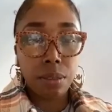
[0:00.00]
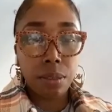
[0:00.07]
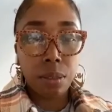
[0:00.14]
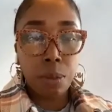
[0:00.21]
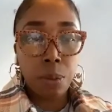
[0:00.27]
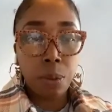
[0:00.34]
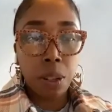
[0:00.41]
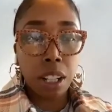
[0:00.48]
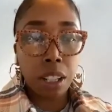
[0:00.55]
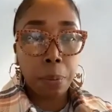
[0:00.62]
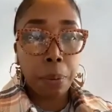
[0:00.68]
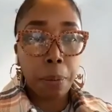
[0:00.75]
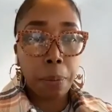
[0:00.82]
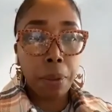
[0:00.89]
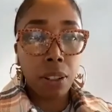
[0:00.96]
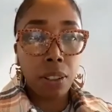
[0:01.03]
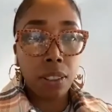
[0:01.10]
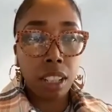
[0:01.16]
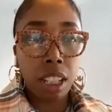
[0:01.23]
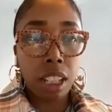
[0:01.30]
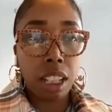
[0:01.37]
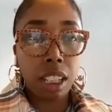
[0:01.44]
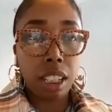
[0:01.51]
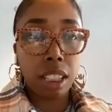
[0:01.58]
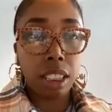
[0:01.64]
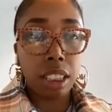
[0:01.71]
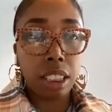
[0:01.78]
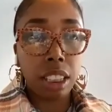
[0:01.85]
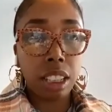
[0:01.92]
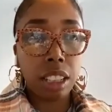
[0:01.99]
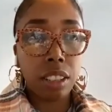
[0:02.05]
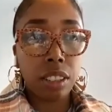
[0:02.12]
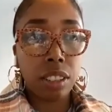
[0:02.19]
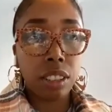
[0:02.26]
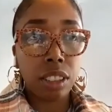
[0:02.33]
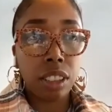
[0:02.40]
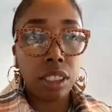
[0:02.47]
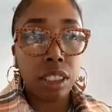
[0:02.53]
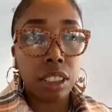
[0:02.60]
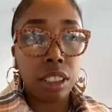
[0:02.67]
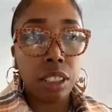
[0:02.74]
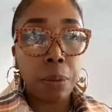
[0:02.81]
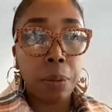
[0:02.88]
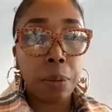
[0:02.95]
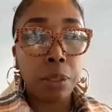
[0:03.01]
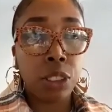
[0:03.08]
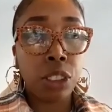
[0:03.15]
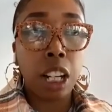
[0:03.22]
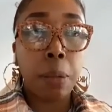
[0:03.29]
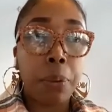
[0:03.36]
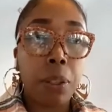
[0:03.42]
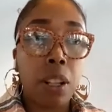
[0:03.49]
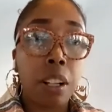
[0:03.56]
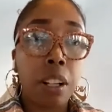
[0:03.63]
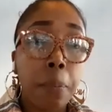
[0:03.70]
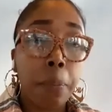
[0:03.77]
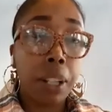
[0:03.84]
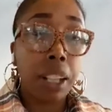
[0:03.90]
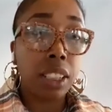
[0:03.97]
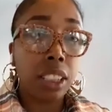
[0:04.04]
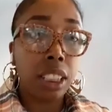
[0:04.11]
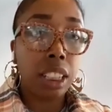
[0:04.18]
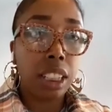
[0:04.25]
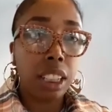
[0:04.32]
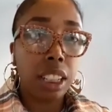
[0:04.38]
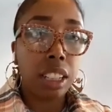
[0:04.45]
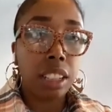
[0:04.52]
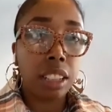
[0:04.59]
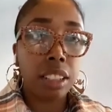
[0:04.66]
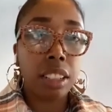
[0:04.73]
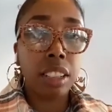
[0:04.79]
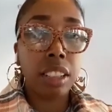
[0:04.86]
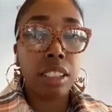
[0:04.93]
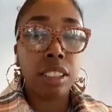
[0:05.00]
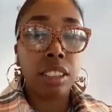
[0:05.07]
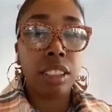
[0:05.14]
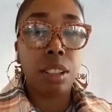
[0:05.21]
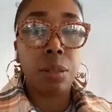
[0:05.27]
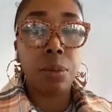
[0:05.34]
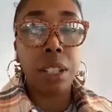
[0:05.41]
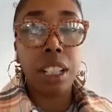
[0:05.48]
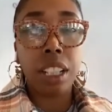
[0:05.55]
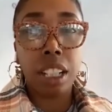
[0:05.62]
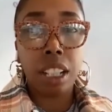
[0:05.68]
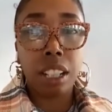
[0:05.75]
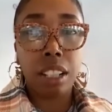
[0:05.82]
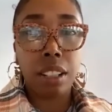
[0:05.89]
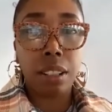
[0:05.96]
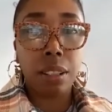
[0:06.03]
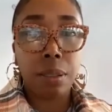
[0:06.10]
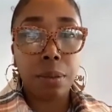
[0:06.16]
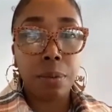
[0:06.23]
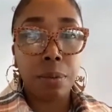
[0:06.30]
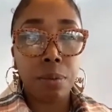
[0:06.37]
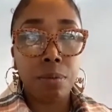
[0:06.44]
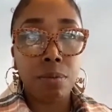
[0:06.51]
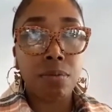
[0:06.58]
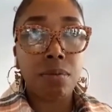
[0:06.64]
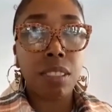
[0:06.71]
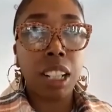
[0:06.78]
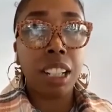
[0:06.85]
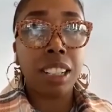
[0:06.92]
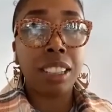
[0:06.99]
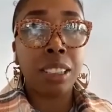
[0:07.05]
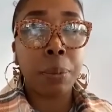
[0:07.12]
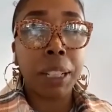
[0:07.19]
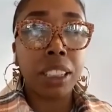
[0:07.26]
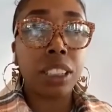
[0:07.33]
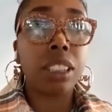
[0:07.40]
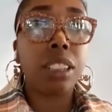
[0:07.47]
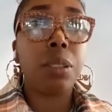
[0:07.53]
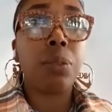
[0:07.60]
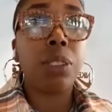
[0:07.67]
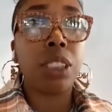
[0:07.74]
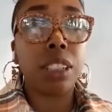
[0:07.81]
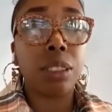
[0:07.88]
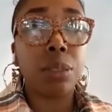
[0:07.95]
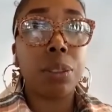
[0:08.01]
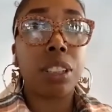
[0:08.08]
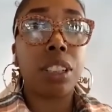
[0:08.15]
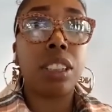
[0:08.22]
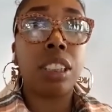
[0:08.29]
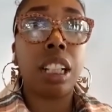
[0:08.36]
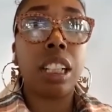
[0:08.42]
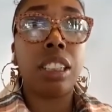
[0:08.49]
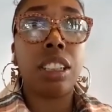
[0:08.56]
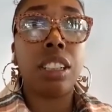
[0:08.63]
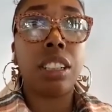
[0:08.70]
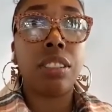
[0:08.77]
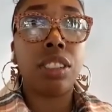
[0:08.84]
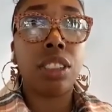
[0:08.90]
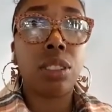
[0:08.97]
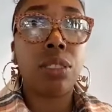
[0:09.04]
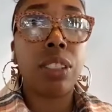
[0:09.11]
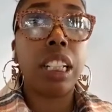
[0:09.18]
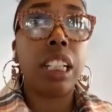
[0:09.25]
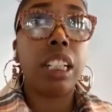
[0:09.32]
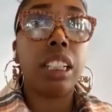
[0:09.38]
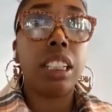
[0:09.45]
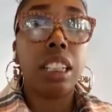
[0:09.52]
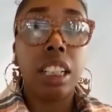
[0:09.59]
want to promote is shopping on a budget, so we can, especially since we're such a trend,